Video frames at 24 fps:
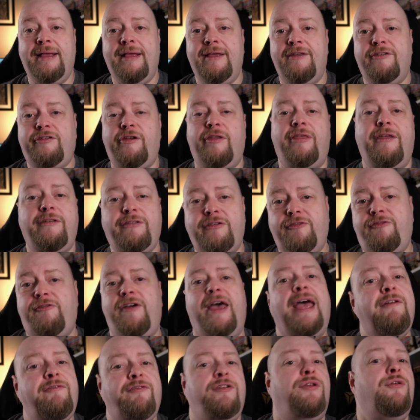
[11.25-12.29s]
so there's a
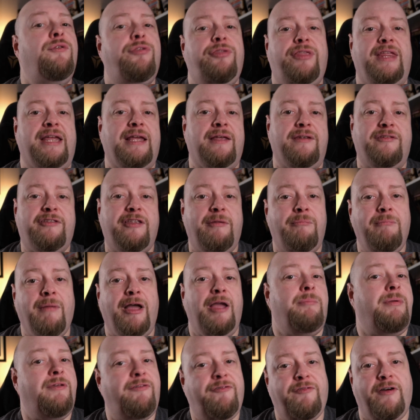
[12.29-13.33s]
fair few things that
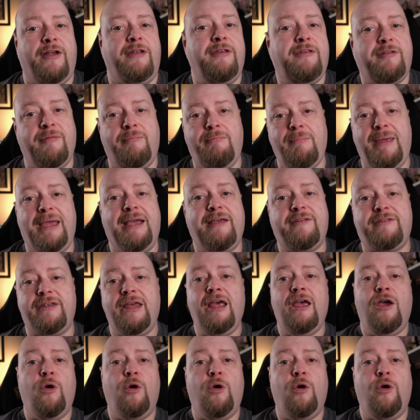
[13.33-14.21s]
might be fun to mix